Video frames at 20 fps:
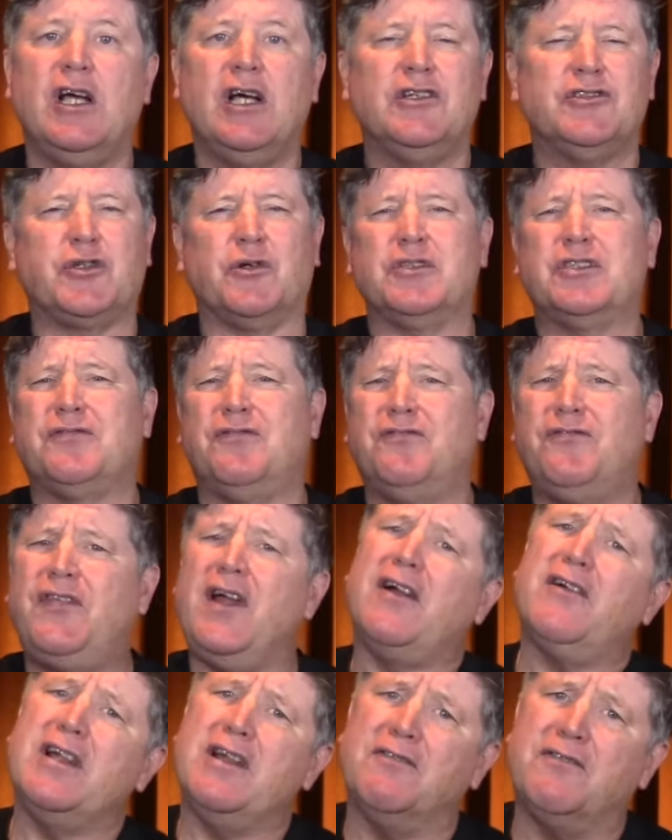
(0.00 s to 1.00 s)
So it's
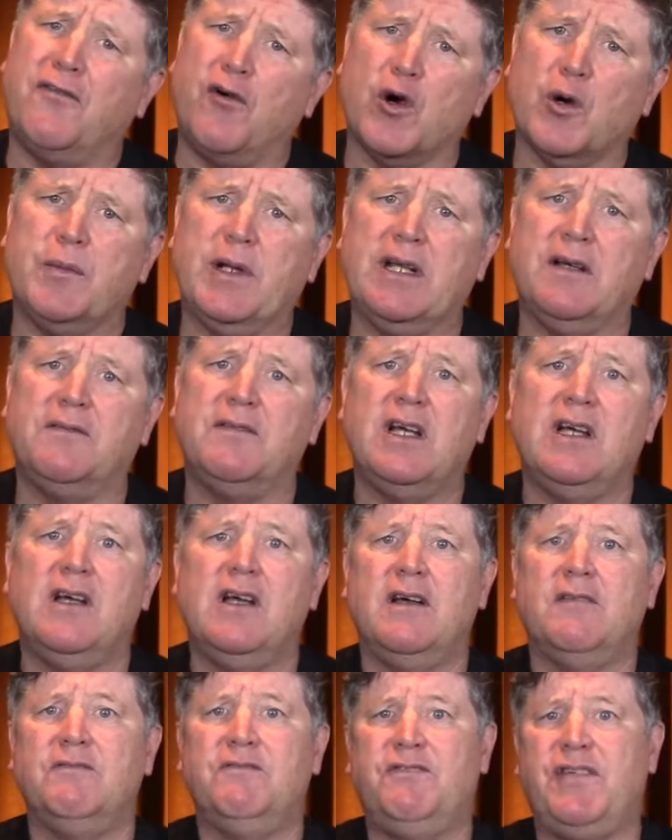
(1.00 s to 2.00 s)
very informative,
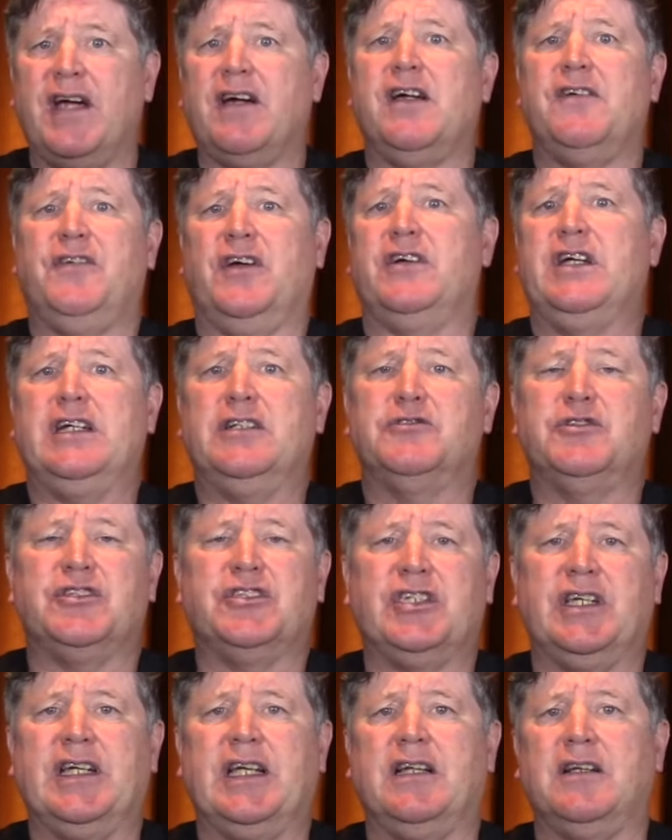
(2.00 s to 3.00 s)
very, very
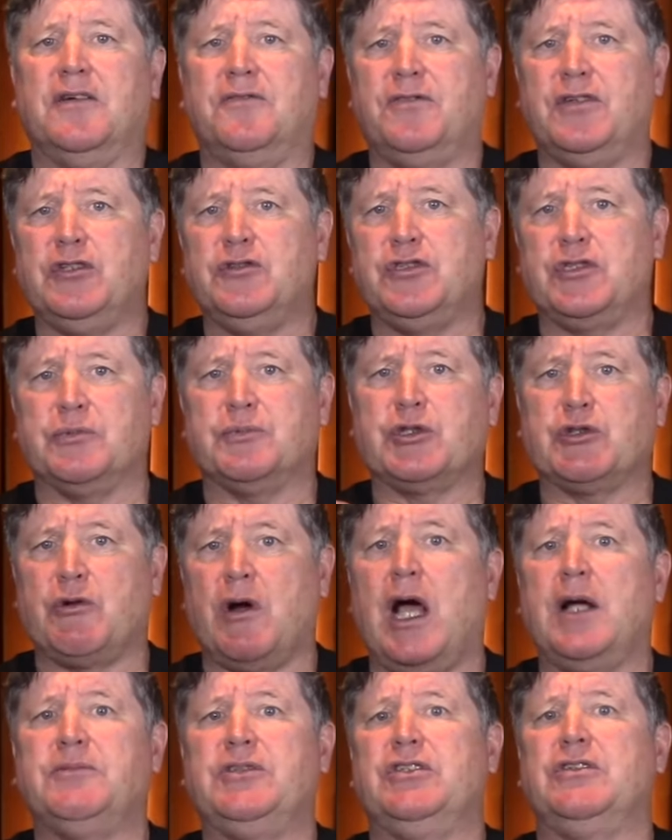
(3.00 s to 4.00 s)
interesting, and if you
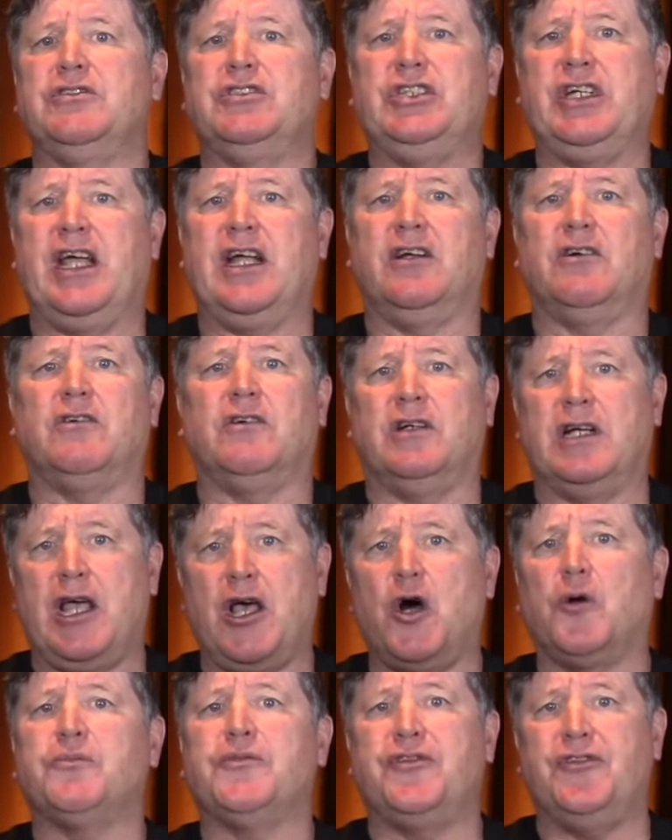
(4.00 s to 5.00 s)
subscribe to the channel, it
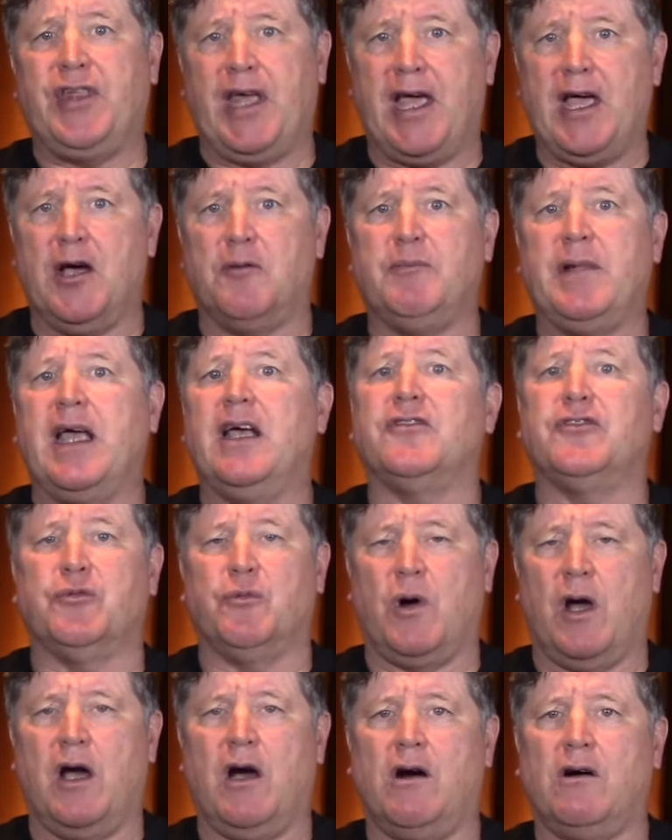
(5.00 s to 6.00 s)
helps them as
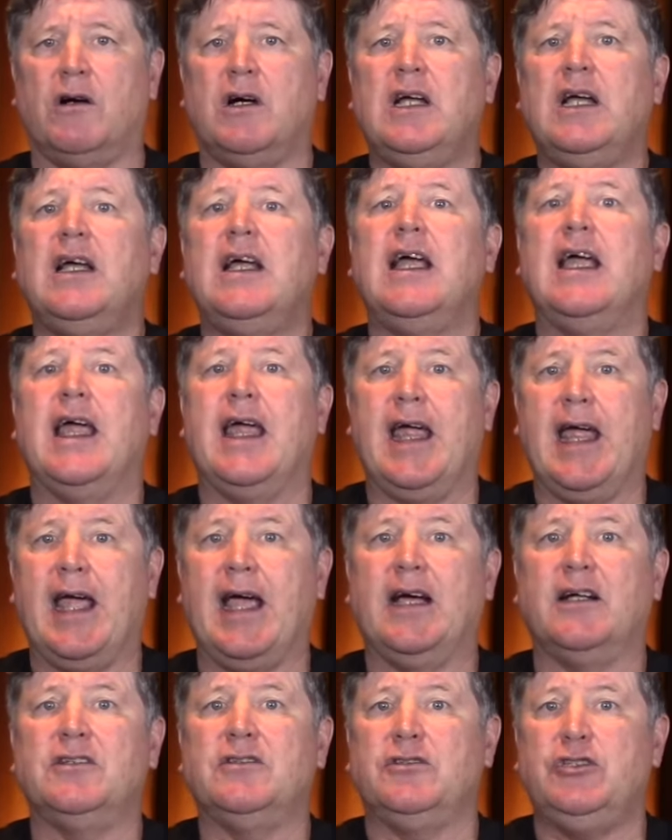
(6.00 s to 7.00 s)
well,
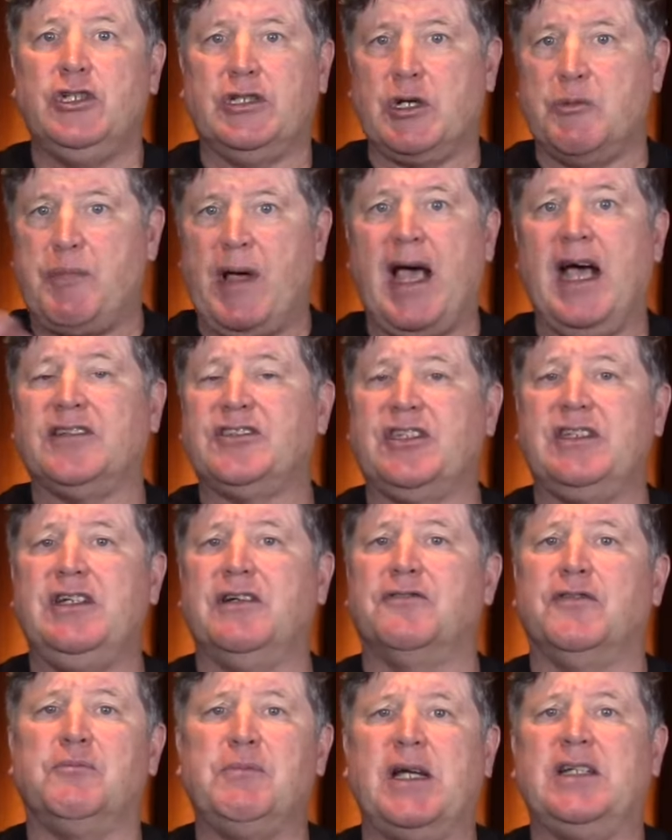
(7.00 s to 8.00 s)
and you could pass the
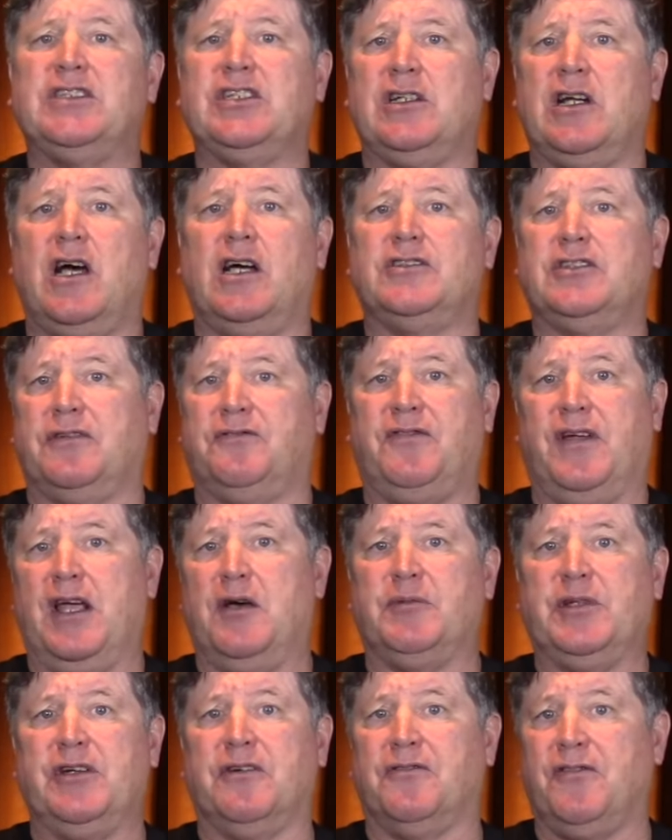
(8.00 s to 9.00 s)
information on to
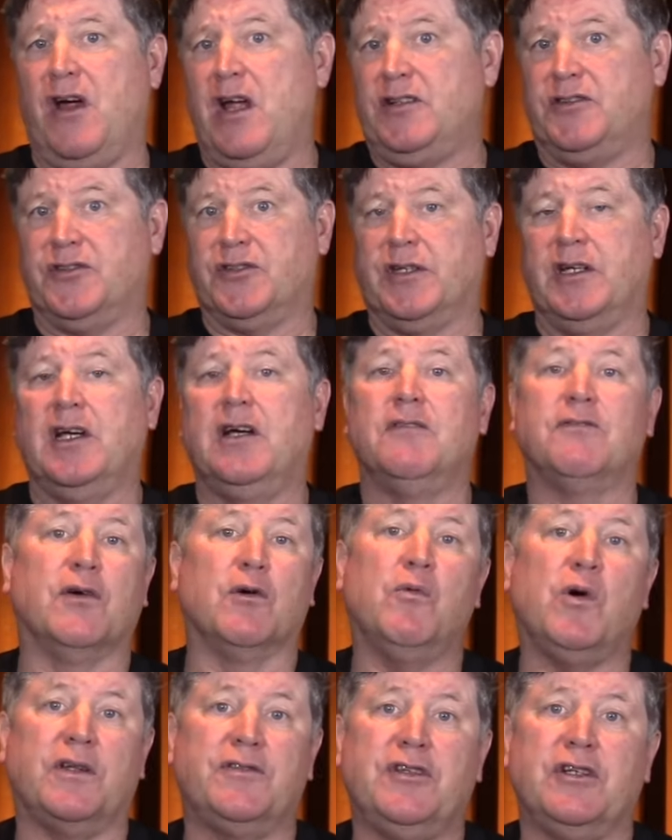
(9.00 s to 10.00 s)
family or friends for
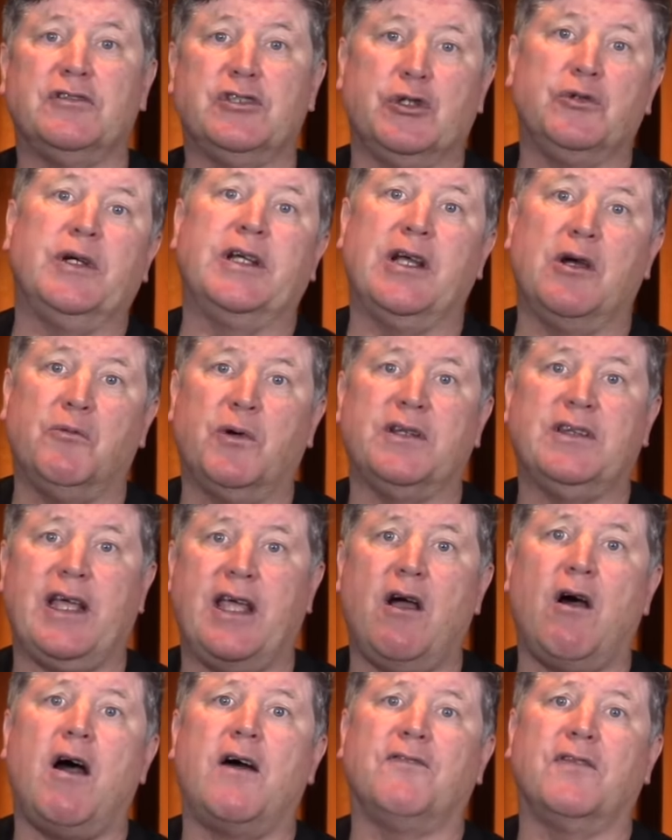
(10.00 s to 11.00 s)
what they're doing and what
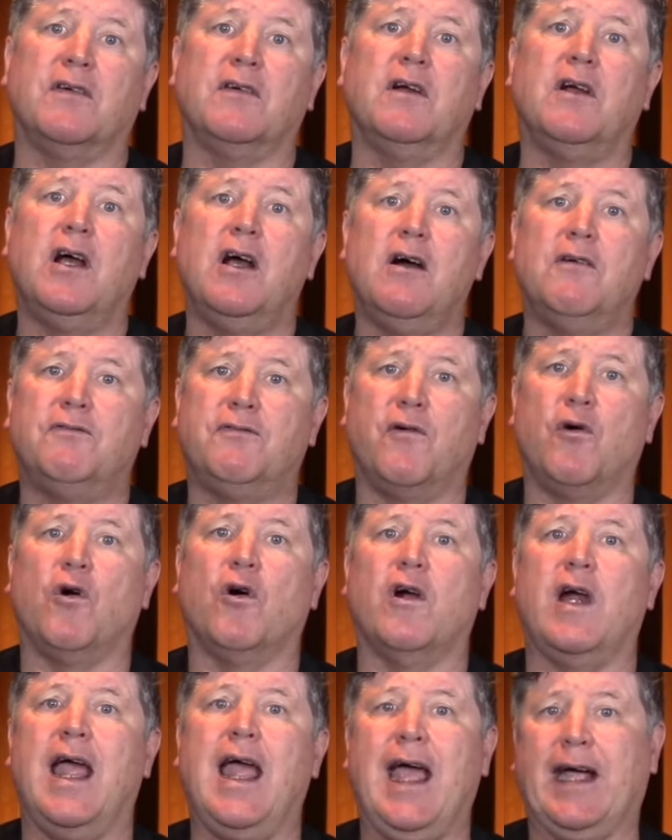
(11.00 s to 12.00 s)
they offer
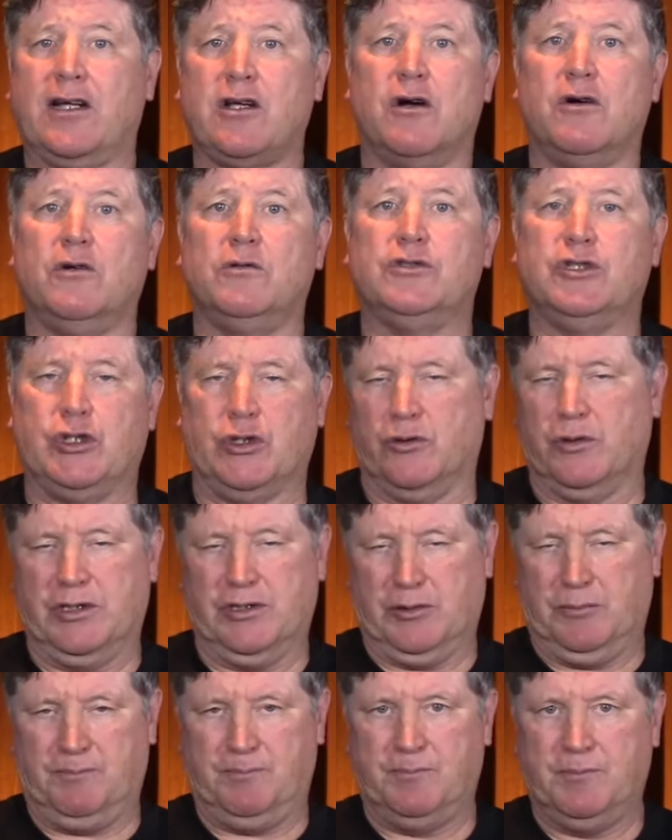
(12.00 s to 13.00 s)
for
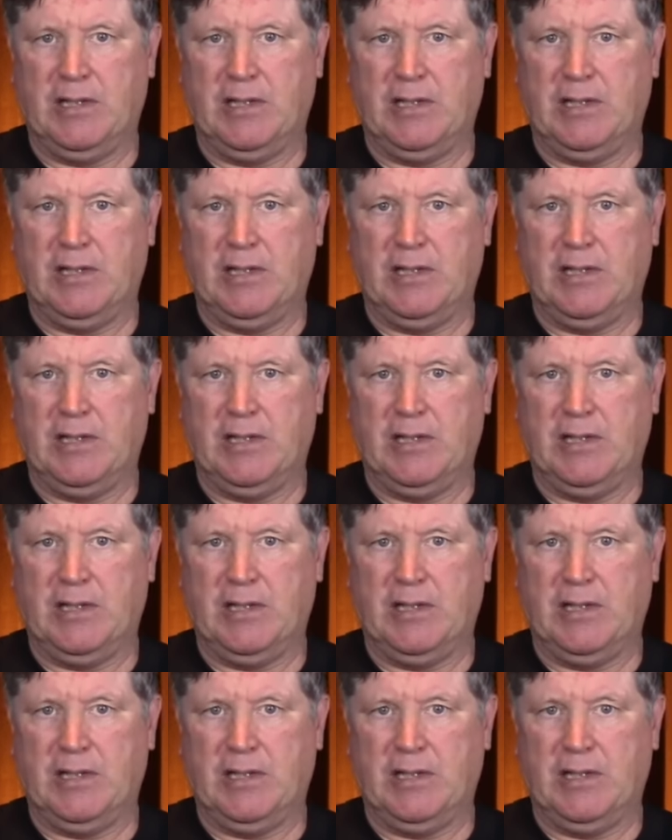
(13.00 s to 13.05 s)
ecotourism.